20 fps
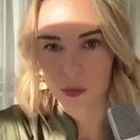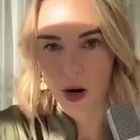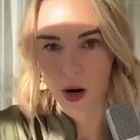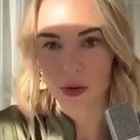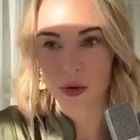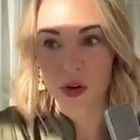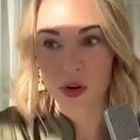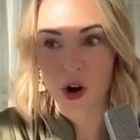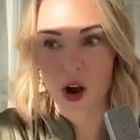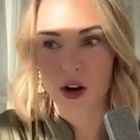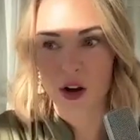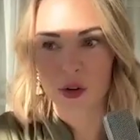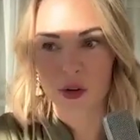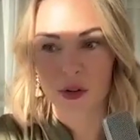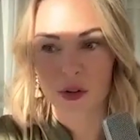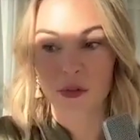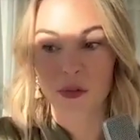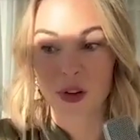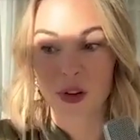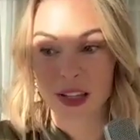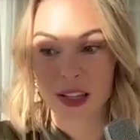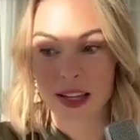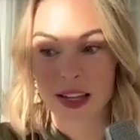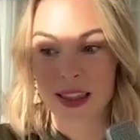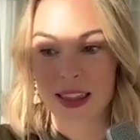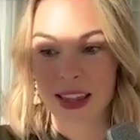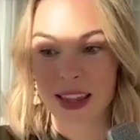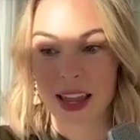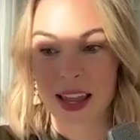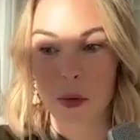Whether or not you're
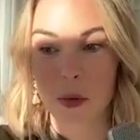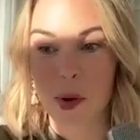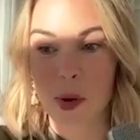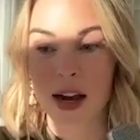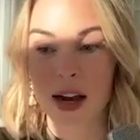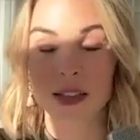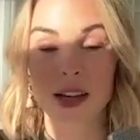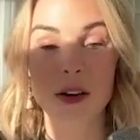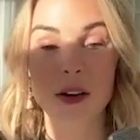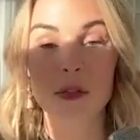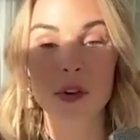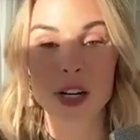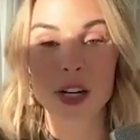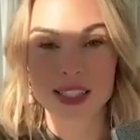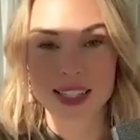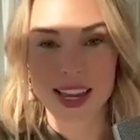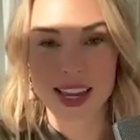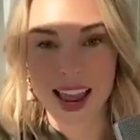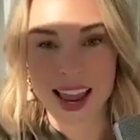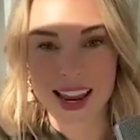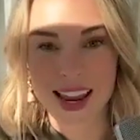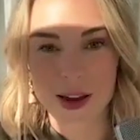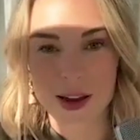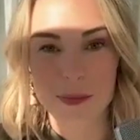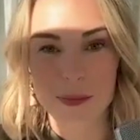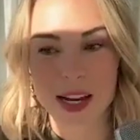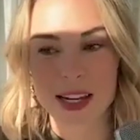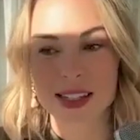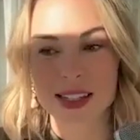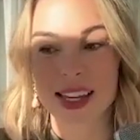feeling the impact every day, it
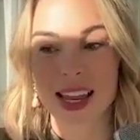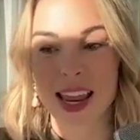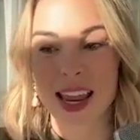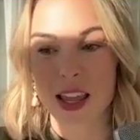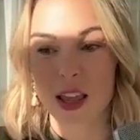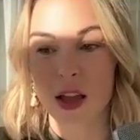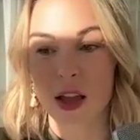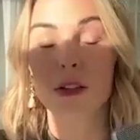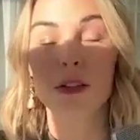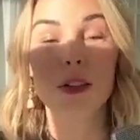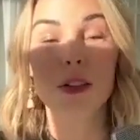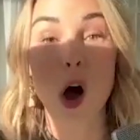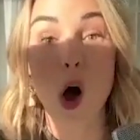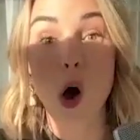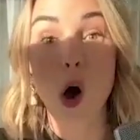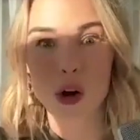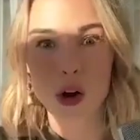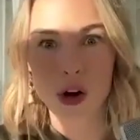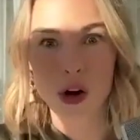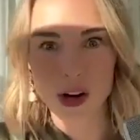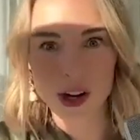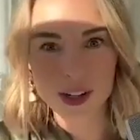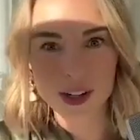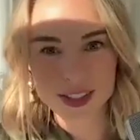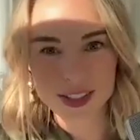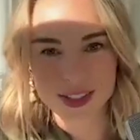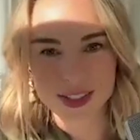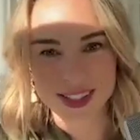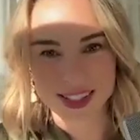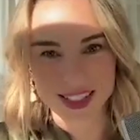might take longer
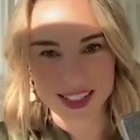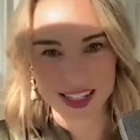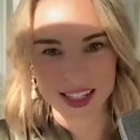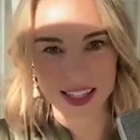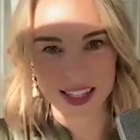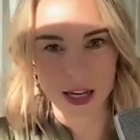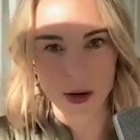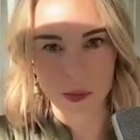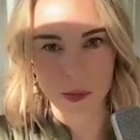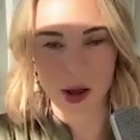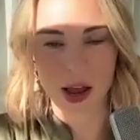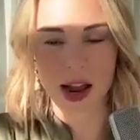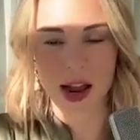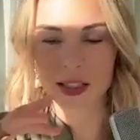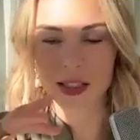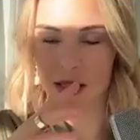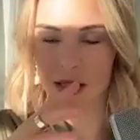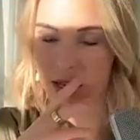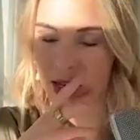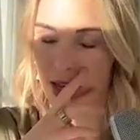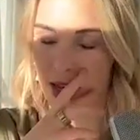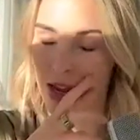to see the impact.